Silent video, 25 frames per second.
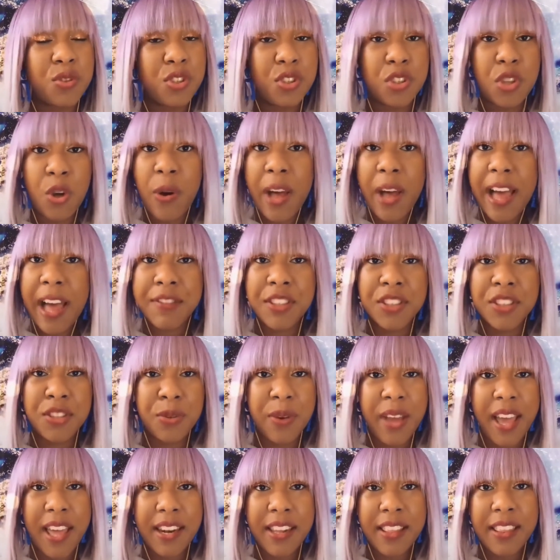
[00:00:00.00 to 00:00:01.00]
You don't have to do
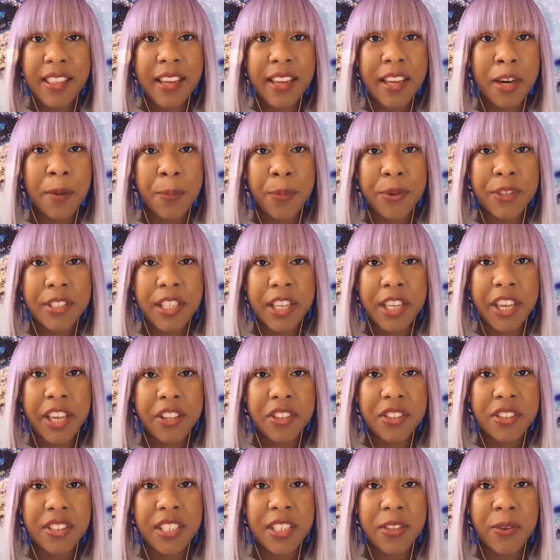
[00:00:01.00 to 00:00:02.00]
anything in a
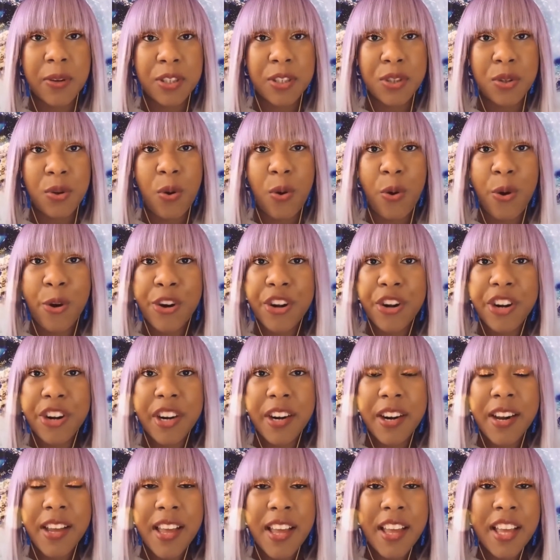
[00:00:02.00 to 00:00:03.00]
particular sequential
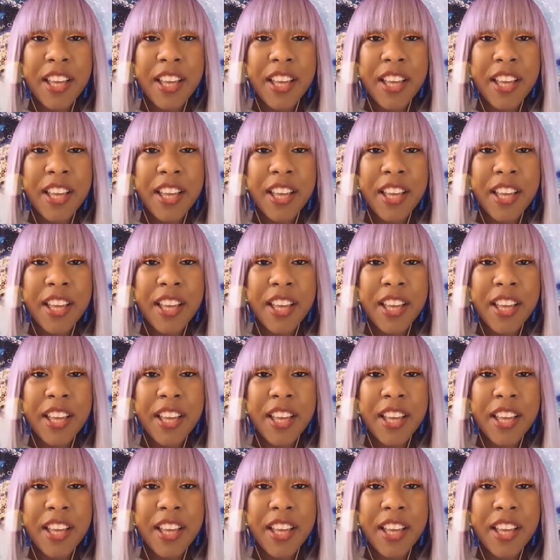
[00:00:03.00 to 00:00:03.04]
order.